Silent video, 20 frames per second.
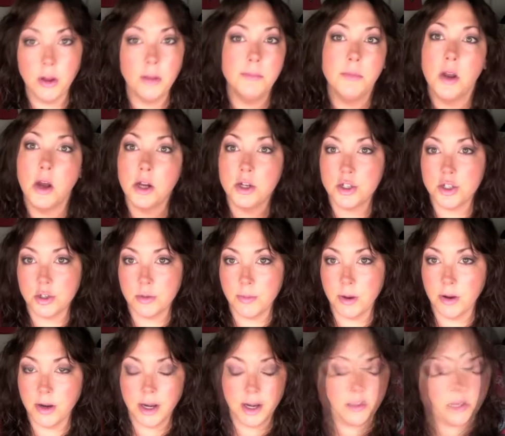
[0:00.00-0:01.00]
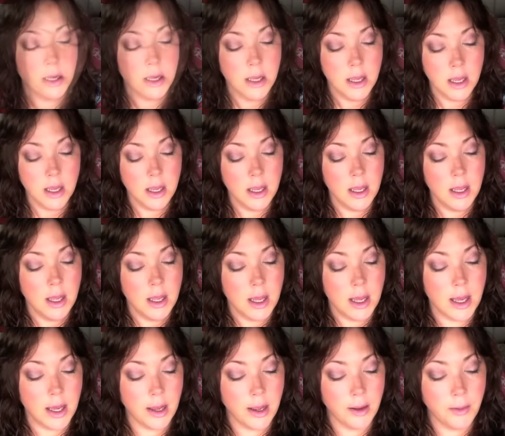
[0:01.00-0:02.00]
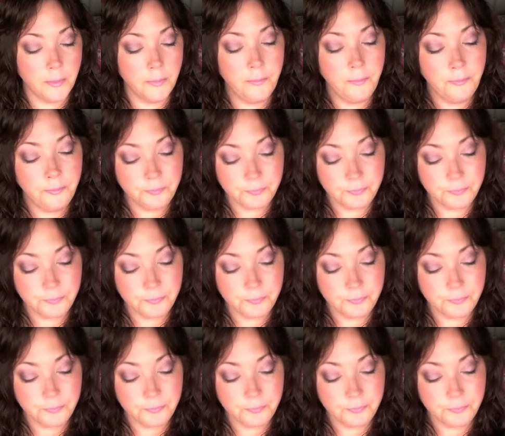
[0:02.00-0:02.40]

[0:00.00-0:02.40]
I'm not sure about anywhere. Um,